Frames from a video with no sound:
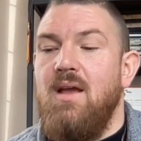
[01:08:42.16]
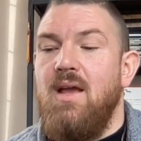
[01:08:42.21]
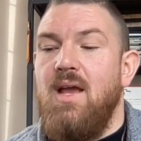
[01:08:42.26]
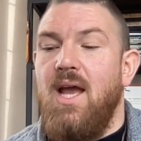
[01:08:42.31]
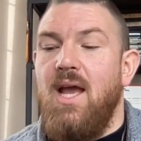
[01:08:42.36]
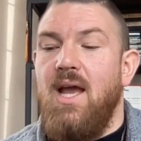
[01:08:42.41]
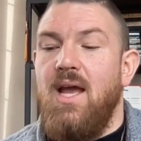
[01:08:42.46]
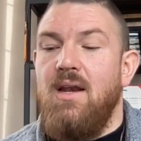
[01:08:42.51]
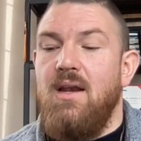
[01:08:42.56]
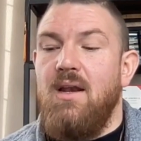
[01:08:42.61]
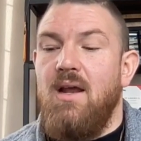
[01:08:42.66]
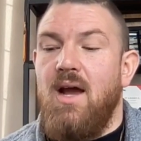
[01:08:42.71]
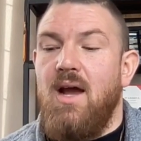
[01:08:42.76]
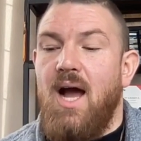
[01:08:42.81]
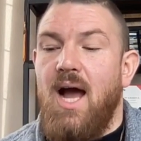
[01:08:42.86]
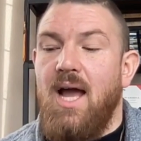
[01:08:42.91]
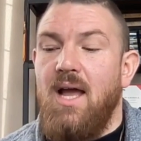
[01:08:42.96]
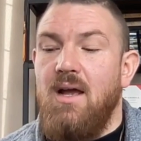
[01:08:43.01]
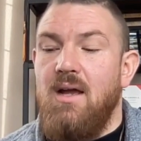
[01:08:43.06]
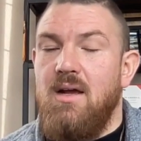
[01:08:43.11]
And
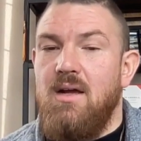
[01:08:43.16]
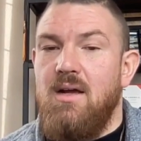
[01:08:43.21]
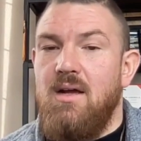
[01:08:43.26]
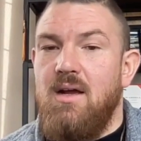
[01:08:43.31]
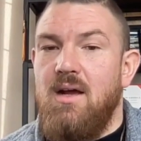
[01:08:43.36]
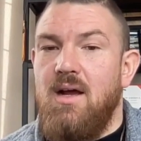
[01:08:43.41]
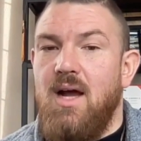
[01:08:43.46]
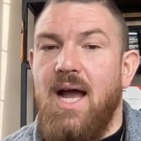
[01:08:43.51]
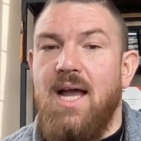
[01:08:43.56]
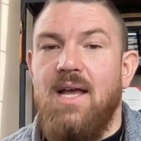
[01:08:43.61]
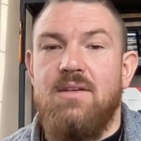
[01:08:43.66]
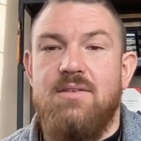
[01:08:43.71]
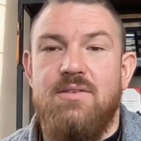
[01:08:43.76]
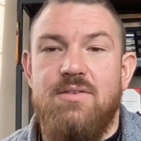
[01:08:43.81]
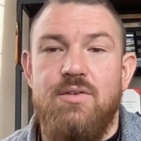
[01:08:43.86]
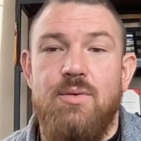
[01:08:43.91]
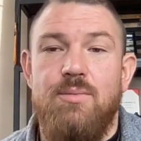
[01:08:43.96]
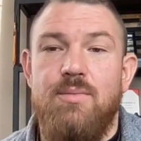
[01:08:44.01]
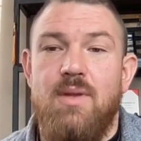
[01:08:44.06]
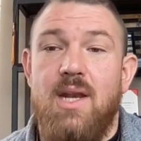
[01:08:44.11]
I
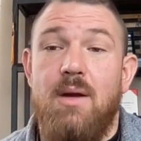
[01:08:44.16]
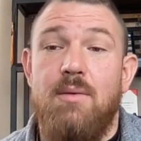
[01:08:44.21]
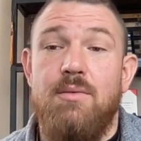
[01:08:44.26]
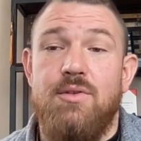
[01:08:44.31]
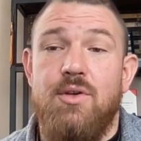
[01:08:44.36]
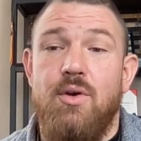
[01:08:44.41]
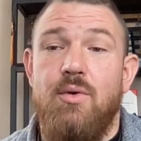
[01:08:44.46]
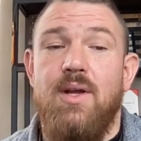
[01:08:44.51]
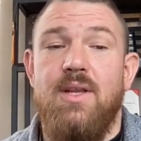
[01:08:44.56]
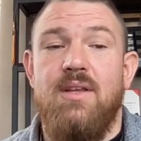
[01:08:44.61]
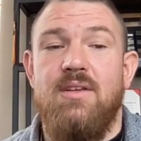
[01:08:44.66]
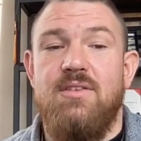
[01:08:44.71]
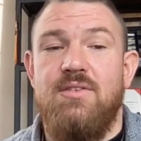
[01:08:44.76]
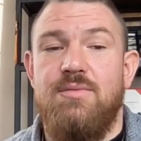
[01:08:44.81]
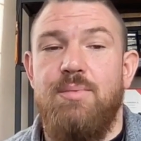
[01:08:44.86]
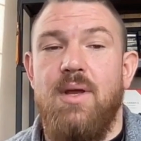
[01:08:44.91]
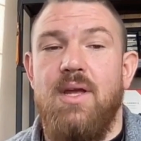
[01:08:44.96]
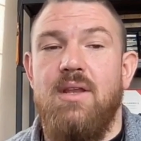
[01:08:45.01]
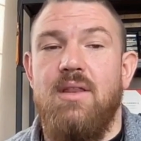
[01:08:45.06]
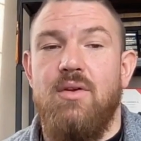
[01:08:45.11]
assumed that I was going to
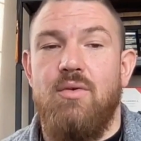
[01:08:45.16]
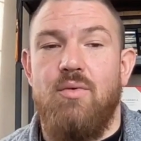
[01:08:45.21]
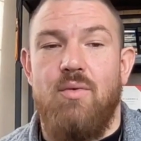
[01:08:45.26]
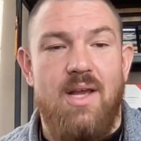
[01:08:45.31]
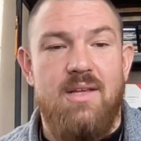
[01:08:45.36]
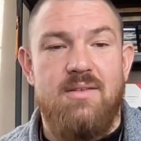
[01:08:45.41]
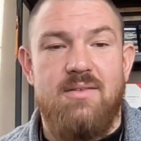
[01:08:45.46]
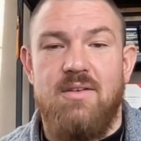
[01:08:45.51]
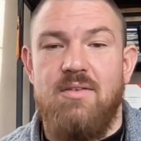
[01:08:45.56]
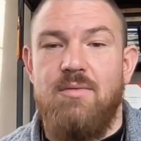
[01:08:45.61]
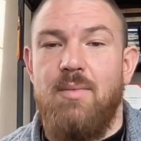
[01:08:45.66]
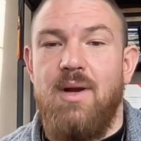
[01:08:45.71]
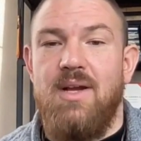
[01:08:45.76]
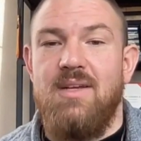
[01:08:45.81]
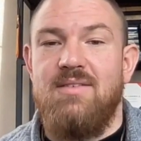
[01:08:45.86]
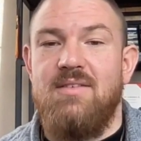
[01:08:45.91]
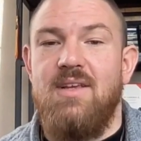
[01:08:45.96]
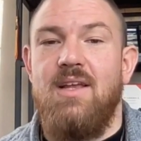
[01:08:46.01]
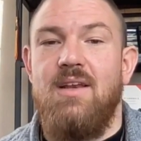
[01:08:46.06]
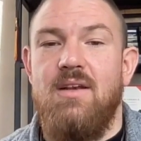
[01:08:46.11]
spend the rest of my
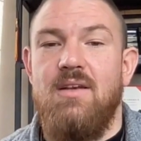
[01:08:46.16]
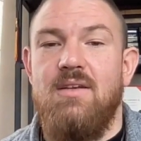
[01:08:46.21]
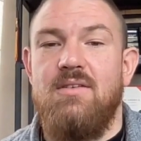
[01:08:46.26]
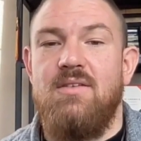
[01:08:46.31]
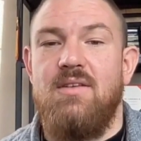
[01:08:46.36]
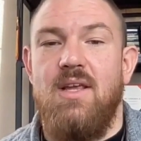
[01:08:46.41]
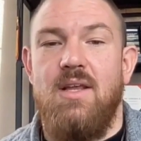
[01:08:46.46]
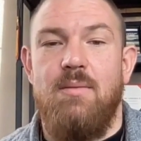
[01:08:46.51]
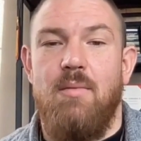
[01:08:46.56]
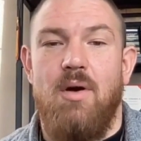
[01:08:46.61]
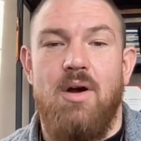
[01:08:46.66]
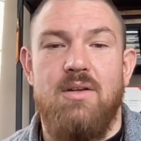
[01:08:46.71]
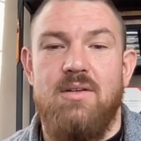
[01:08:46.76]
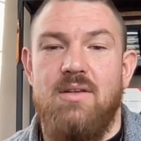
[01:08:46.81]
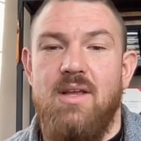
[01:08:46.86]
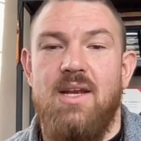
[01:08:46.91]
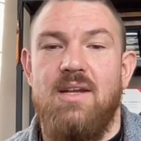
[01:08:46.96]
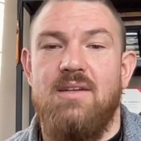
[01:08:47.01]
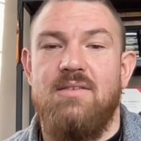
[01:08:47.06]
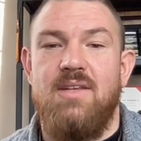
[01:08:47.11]
sentence in
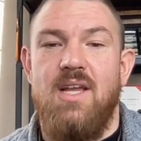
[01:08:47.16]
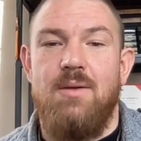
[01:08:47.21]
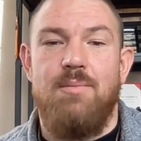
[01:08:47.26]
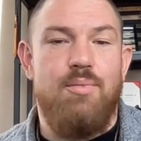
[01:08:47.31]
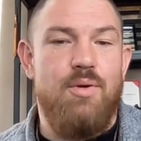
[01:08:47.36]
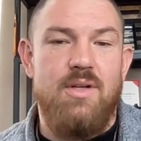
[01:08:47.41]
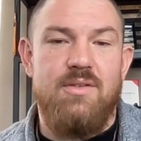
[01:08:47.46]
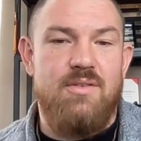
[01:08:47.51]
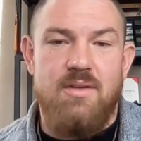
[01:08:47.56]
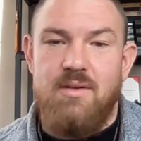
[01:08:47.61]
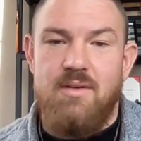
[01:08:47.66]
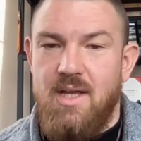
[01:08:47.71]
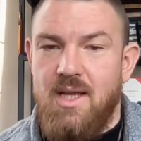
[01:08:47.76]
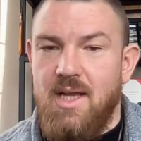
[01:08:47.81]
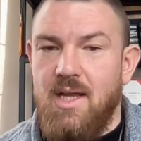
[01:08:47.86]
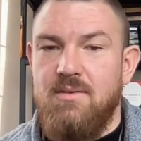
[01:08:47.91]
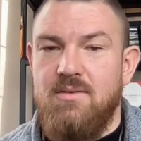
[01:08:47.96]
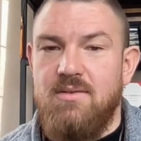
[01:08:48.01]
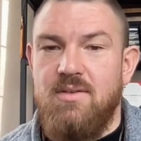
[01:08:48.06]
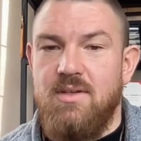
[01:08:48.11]
Montana State Prison. Like,
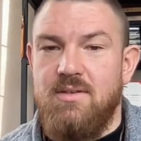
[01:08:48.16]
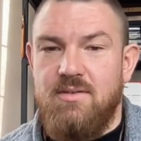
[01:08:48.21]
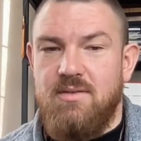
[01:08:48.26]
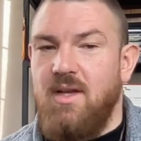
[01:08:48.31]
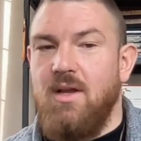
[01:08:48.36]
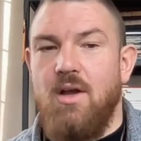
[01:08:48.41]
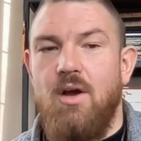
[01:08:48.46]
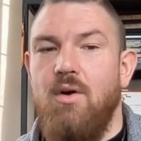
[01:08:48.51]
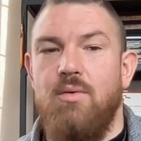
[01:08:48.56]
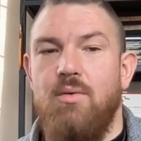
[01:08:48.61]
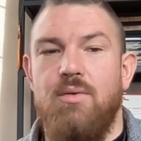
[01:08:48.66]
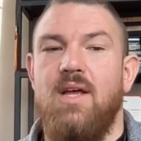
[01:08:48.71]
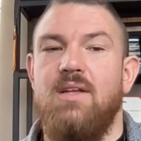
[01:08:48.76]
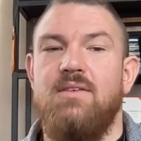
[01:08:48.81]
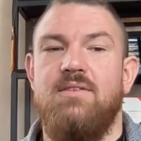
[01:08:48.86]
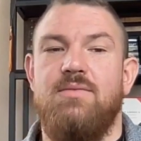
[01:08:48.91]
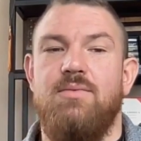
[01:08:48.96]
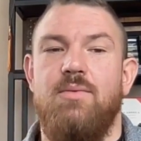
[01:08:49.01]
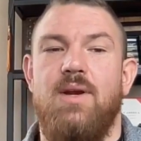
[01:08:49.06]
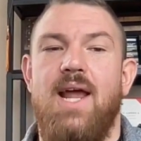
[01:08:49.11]
I was just like, oh,
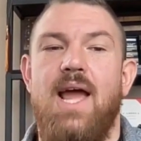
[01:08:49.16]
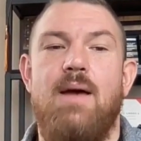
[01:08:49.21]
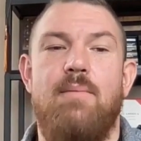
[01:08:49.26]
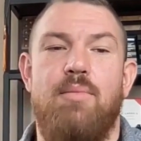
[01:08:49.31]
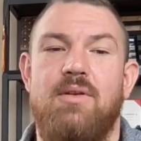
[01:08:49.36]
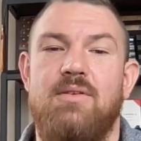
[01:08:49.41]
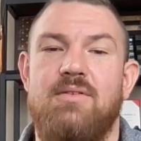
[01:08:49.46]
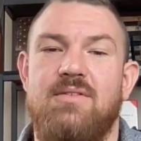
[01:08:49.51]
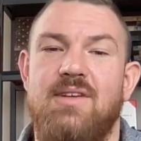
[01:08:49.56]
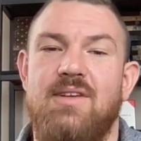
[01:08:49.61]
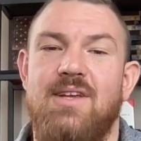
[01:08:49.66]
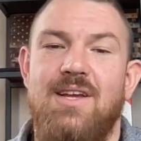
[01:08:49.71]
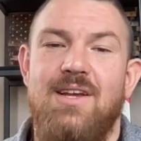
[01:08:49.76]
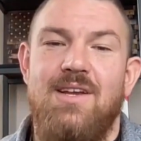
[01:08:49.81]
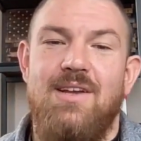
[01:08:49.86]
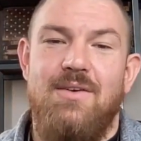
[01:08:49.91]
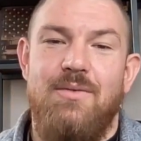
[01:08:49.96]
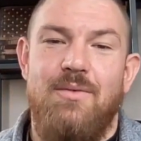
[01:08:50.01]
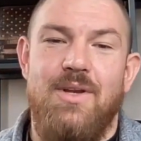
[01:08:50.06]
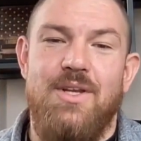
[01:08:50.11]
that's what happens.
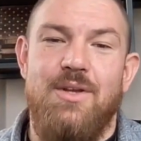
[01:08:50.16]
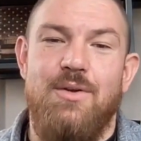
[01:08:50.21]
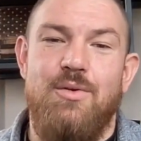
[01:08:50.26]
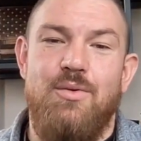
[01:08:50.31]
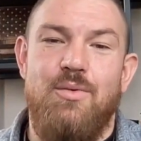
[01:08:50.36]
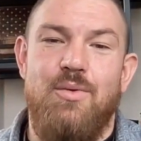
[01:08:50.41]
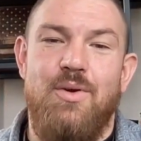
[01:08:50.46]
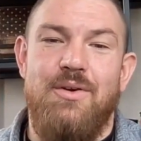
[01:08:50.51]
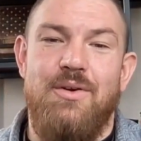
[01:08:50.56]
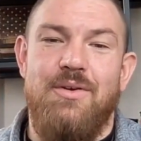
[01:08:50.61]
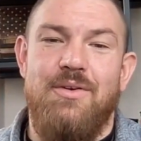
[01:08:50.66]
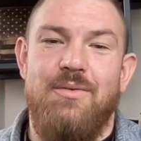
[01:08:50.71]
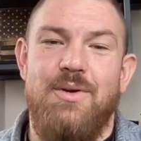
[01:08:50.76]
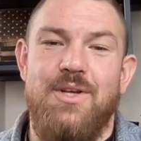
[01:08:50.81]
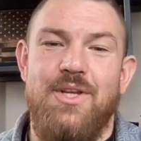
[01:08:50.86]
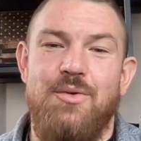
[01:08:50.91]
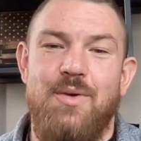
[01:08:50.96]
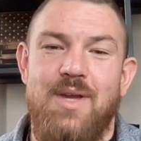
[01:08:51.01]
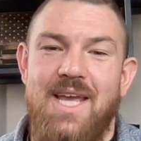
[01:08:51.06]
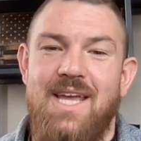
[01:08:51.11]
When you
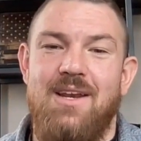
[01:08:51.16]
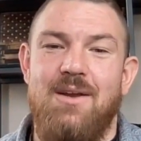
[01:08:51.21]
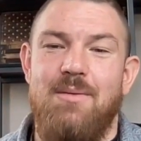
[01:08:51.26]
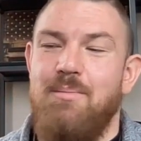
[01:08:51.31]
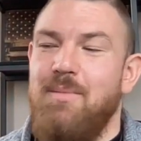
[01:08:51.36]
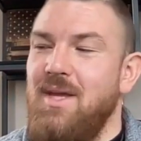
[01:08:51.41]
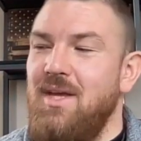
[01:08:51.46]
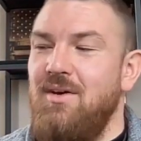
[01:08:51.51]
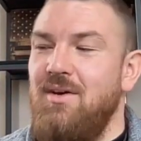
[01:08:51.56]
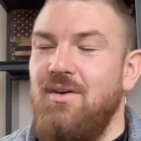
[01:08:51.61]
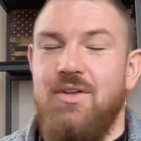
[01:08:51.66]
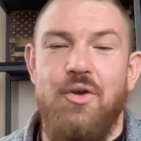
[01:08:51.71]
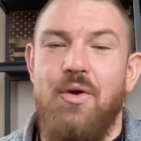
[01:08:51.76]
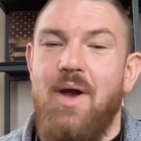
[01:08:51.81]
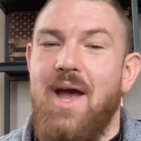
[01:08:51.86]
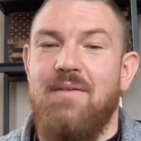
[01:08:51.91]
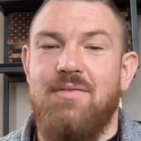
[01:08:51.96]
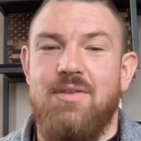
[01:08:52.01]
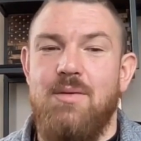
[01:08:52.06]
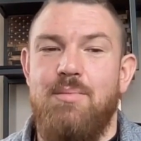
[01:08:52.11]
eat a meal, you
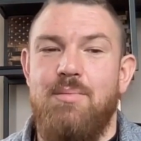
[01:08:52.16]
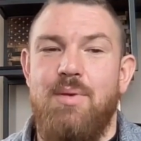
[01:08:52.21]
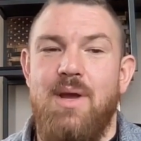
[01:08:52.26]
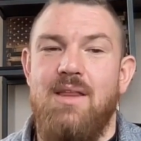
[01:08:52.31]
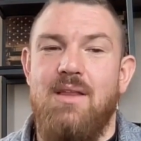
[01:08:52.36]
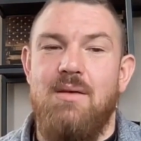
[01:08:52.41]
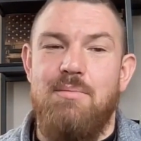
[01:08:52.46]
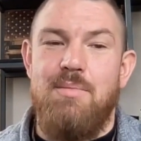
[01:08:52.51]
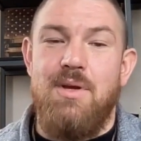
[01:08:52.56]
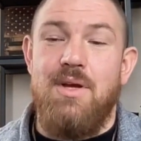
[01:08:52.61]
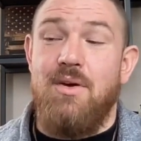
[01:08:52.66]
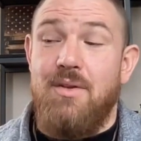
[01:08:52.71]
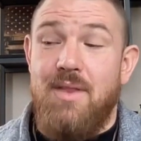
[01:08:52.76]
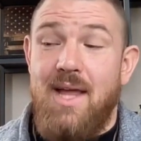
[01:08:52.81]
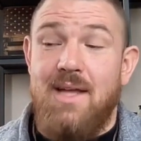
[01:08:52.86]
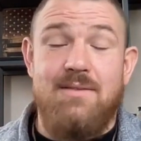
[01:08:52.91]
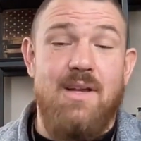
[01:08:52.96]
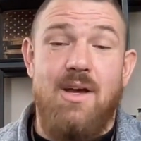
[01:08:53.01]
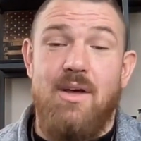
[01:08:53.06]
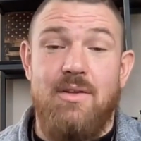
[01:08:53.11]
have to pay the bill.
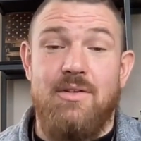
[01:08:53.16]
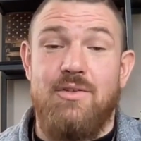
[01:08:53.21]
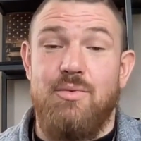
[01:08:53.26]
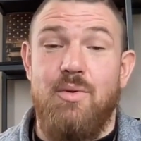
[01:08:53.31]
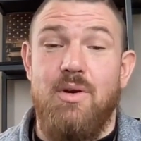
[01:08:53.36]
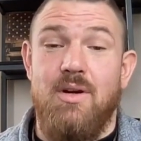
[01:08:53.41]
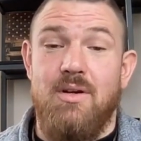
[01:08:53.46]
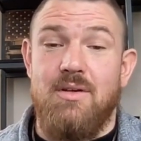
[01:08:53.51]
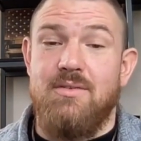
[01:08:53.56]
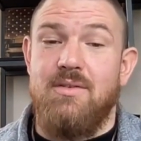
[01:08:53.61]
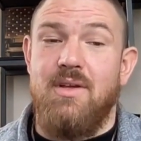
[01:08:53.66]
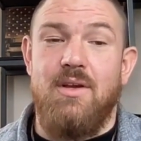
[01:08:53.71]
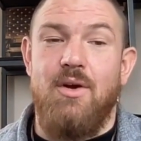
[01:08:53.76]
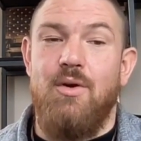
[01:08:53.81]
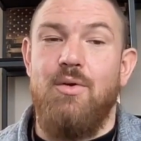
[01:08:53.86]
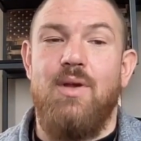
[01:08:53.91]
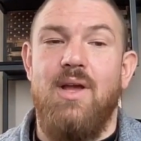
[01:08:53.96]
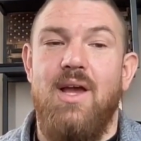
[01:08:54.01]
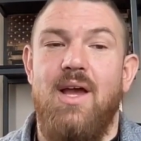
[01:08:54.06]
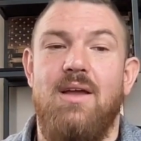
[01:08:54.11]
That's how this works. Like,
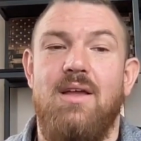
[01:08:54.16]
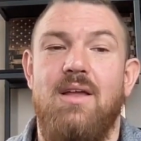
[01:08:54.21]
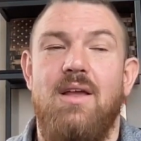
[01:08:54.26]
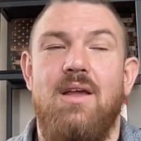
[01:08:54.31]
okay.